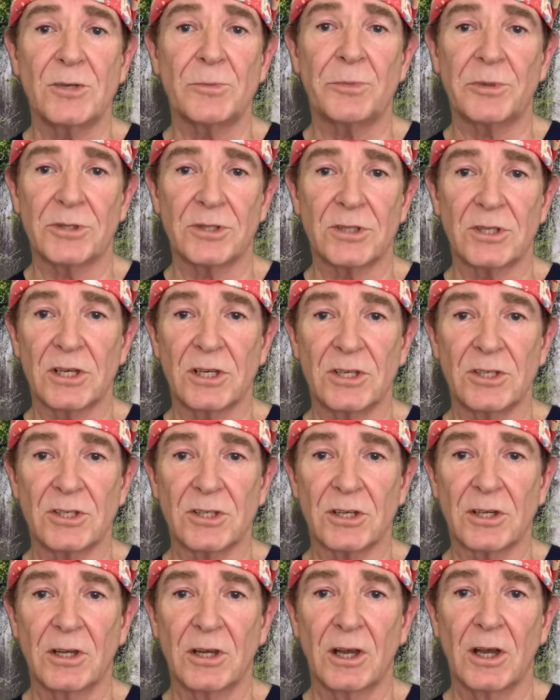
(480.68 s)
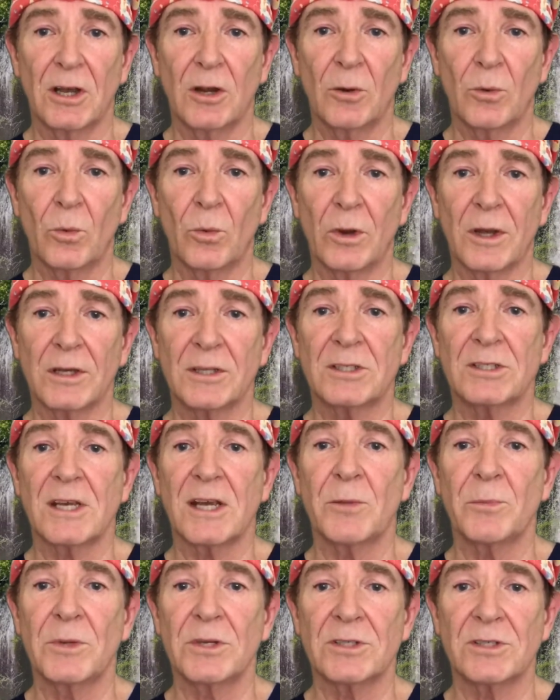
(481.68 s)
procedure where
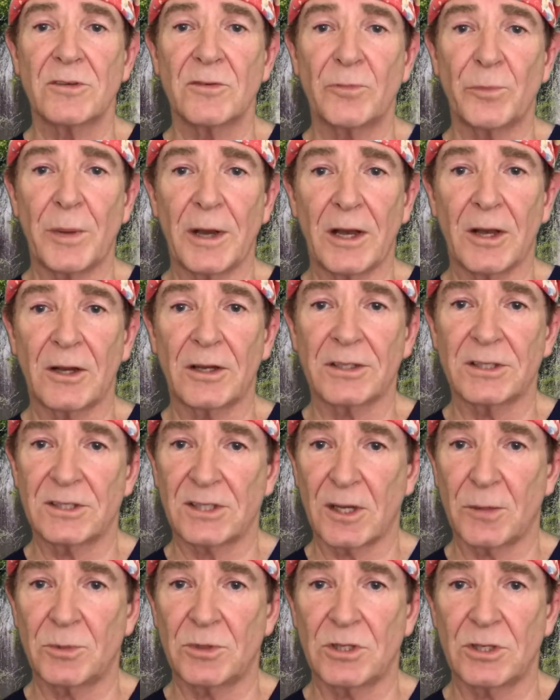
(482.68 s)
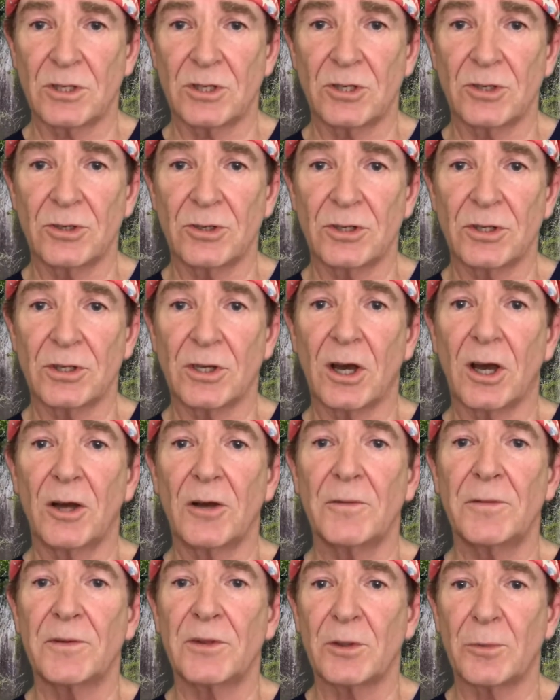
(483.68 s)
segments of bowel are substituted
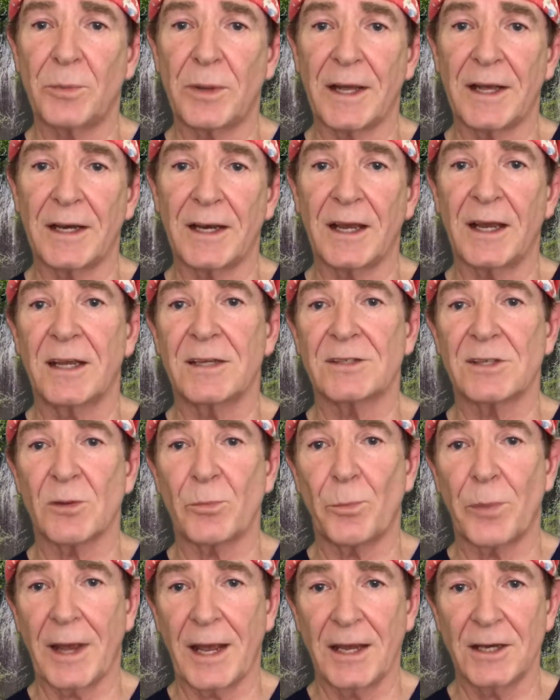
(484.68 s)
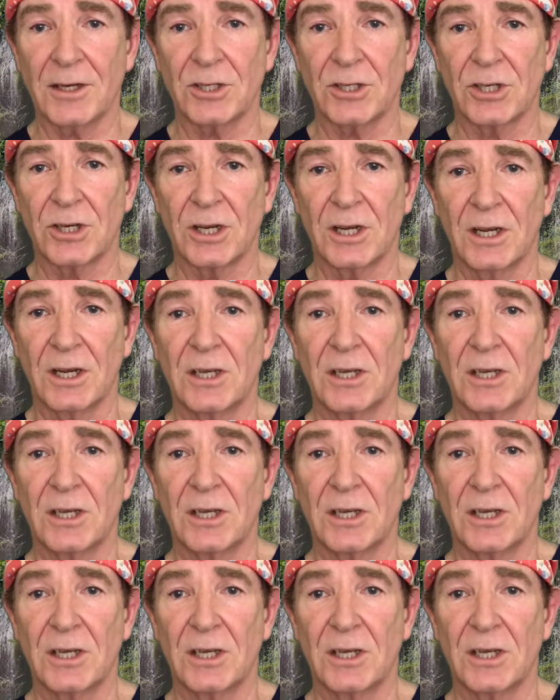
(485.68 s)
over the bladder as a patch